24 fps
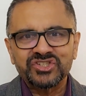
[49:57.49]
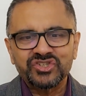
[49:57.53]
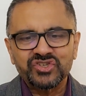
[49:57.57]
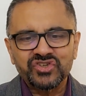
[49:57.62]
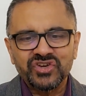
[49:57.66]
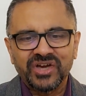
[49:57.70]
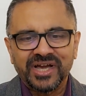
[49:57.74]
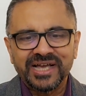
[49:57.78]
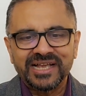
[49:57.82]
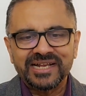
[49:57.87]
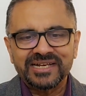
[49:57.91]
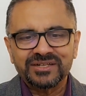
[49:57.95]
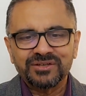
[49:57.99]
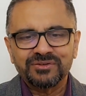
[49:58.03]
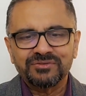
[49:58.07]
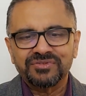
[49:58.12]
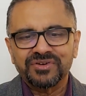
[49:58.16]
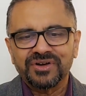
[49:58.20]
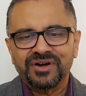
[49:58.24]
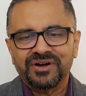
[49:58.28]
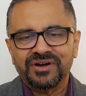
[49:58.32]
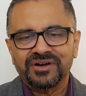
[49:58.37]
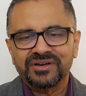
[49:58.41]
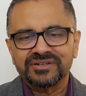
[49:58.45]
child of
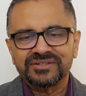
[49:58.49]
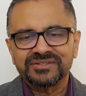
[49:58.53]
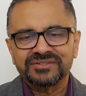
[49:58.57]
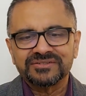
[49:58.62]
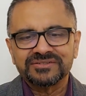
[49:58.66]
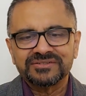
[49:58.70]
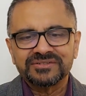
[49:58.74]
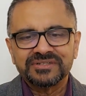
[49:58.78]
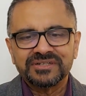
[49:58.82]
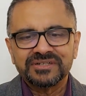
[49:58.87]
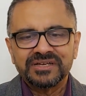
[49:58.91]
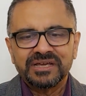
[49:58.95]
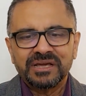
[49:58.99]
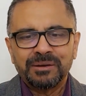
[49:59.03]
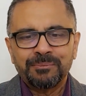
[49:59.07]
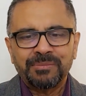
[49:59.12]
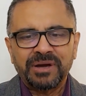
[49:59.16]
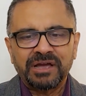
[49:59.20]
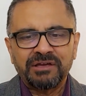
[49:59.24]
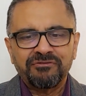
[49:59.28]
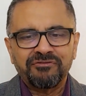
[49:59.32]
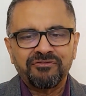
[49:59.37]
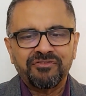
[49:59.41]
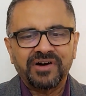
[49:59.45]
God.
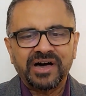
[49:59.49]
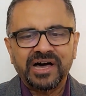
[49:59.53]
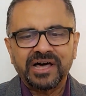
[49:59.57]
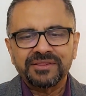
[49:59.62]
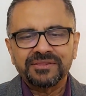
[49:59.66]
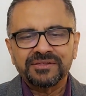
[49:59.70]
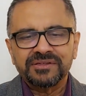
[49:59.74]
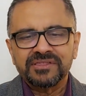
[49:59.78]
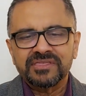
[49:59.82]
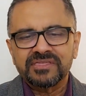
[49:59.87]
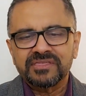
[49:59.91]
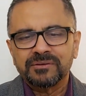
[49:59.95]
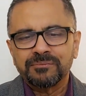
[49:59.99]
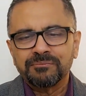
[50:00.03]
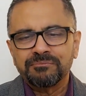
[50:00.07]
My Father is the